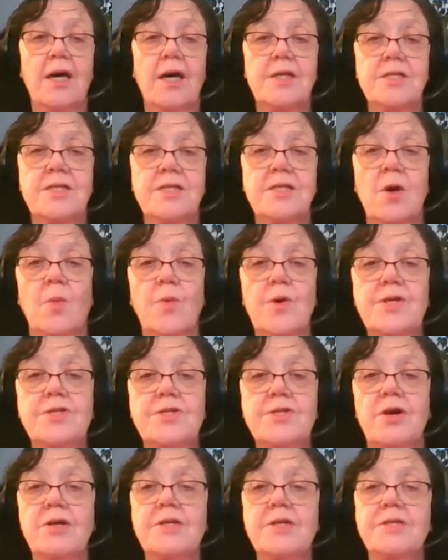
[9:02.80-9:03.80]
So we're
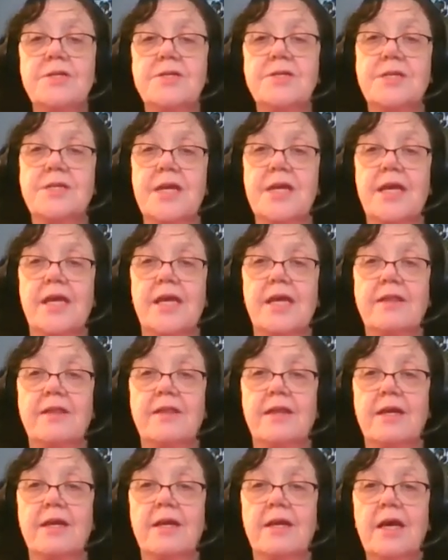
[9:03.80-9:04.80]
starting to see
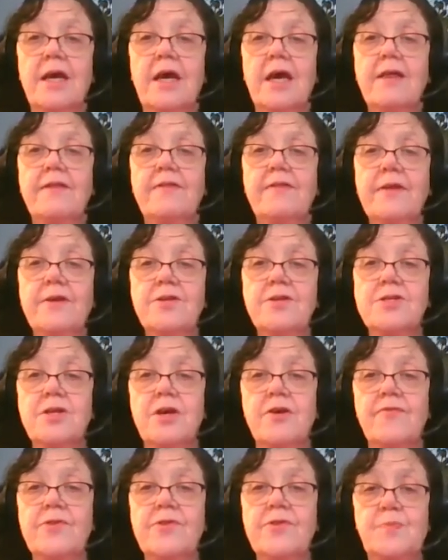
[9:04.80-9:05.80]
that the
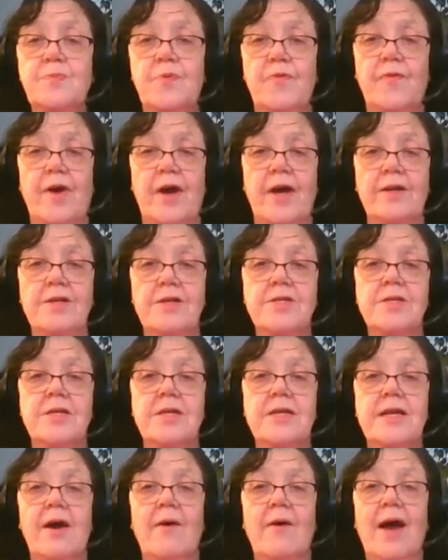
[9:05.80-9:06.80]
service providers
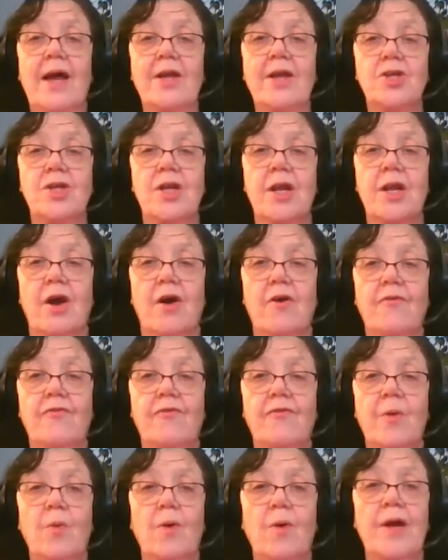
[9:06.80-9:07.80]
are now actually
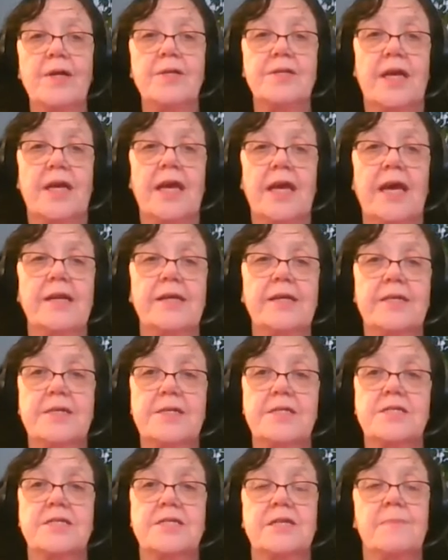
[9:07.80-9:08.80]
offering ways, again,
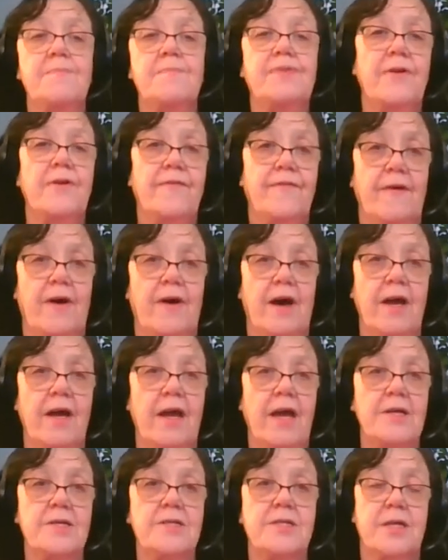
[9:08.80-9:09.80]
to simplify
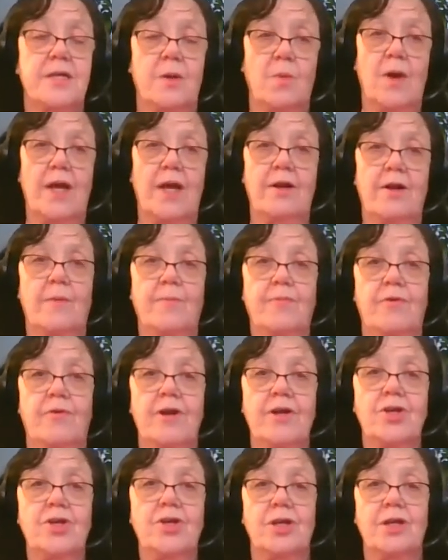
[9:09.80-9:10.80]
SD-WAN
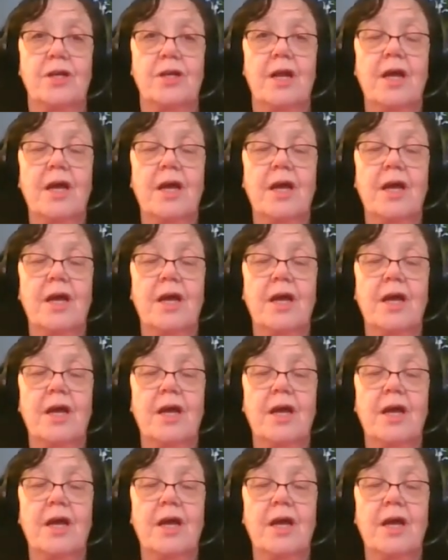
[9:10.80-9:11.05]
operation.